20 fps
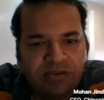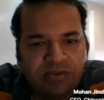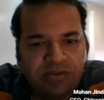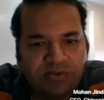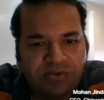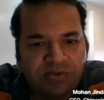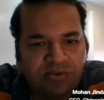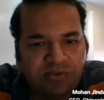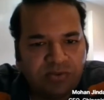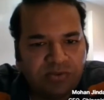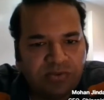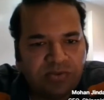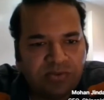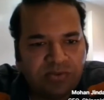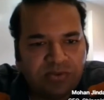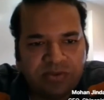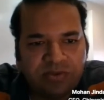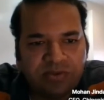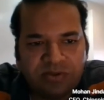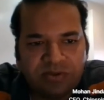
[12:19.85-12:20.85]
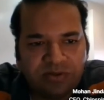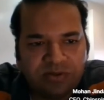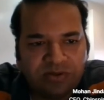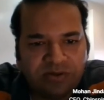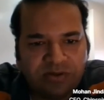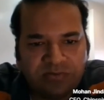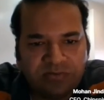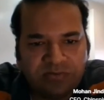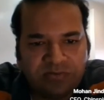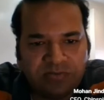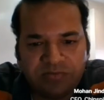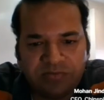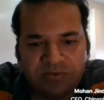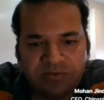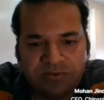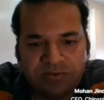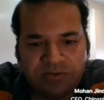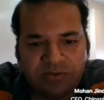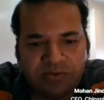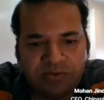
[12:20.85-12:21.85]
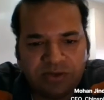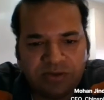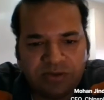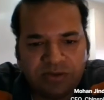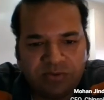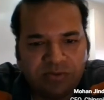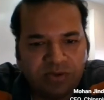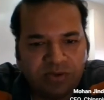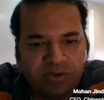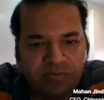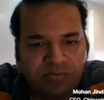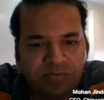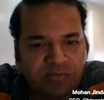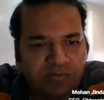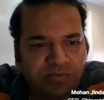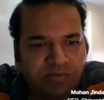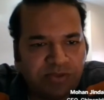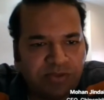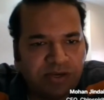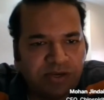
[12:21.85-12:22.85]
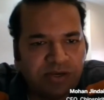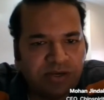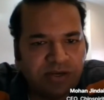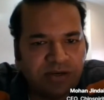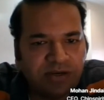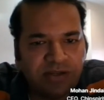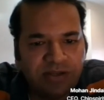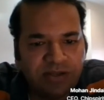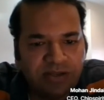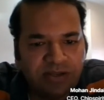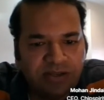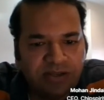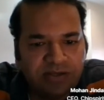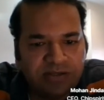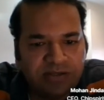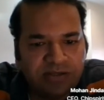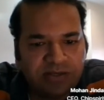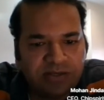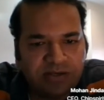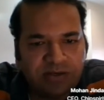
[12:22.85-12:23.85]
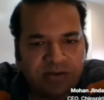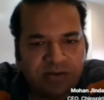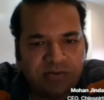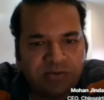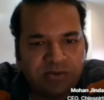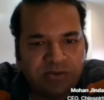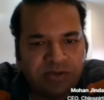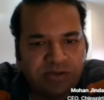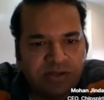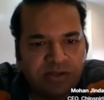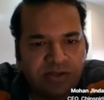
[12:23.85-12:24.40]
So a lot of stuff is there. You can go on our website and check out.